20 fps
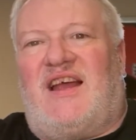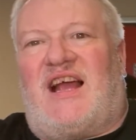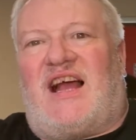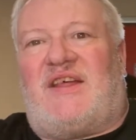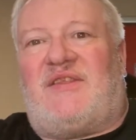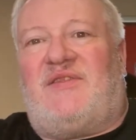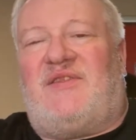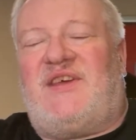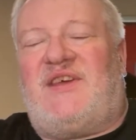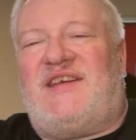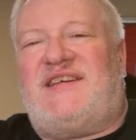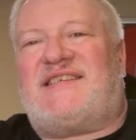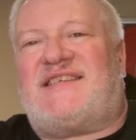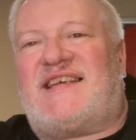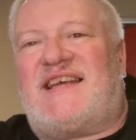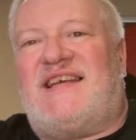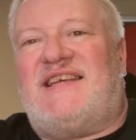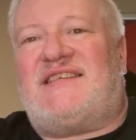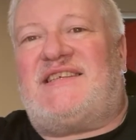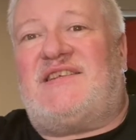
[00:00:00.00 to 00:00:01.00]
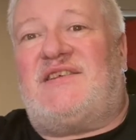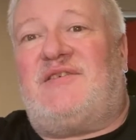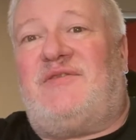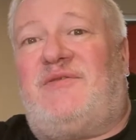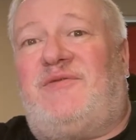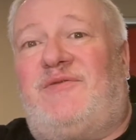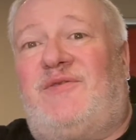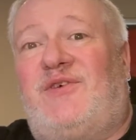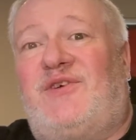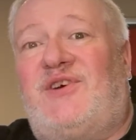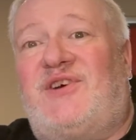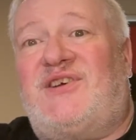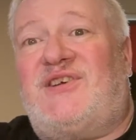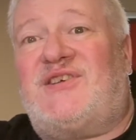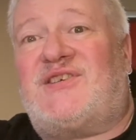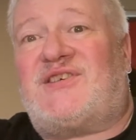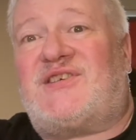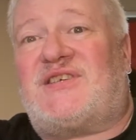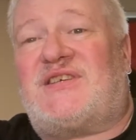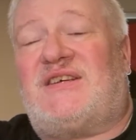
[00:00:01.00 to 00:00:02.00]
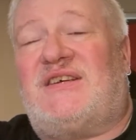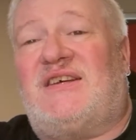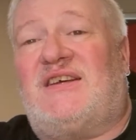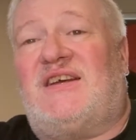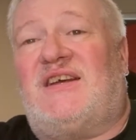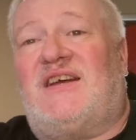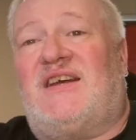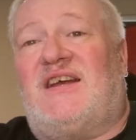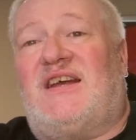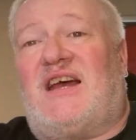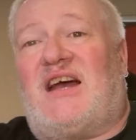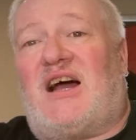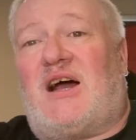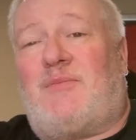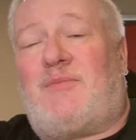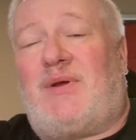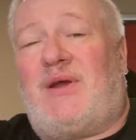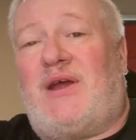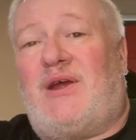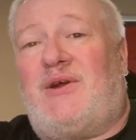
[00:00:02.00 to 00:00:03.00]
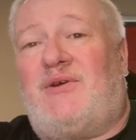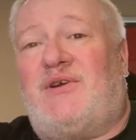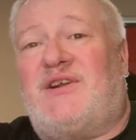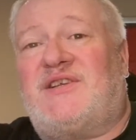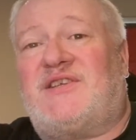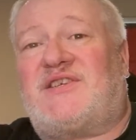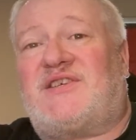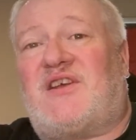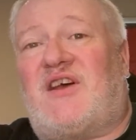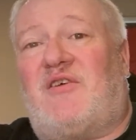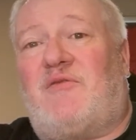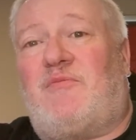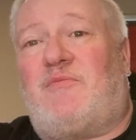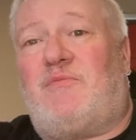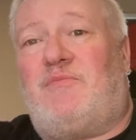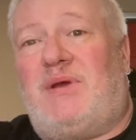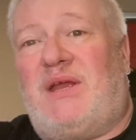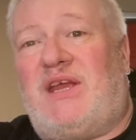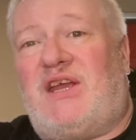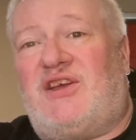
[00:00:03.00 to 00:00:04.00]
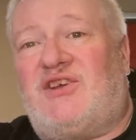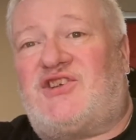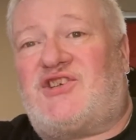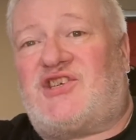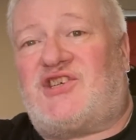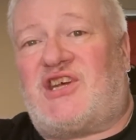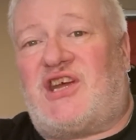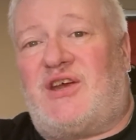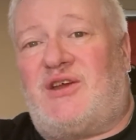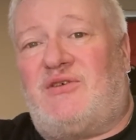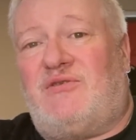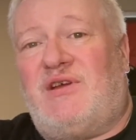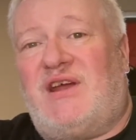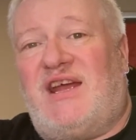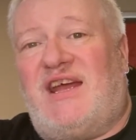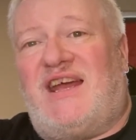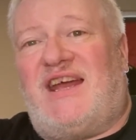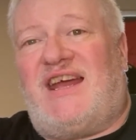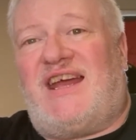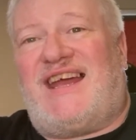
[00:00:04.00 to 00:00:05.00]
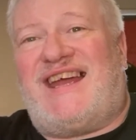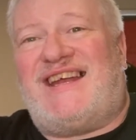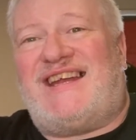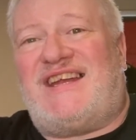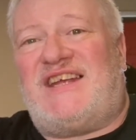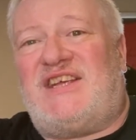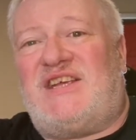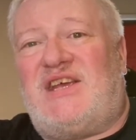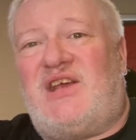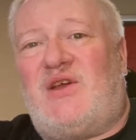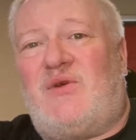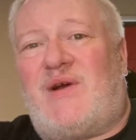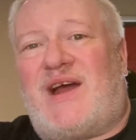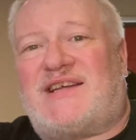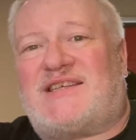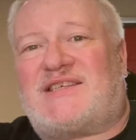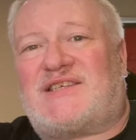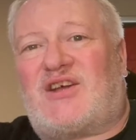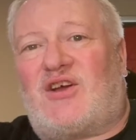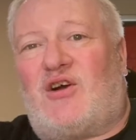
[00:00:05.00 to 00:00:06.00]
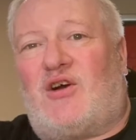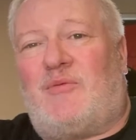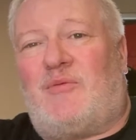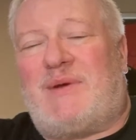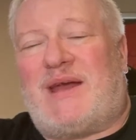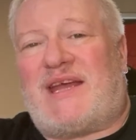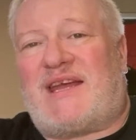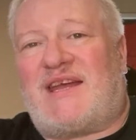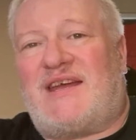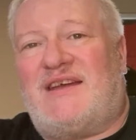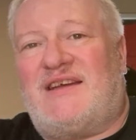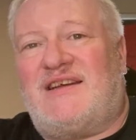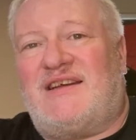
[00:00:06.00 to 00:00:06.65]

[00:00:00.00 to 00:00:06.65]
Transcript: This is the first appearance of Pikachu in a US comic.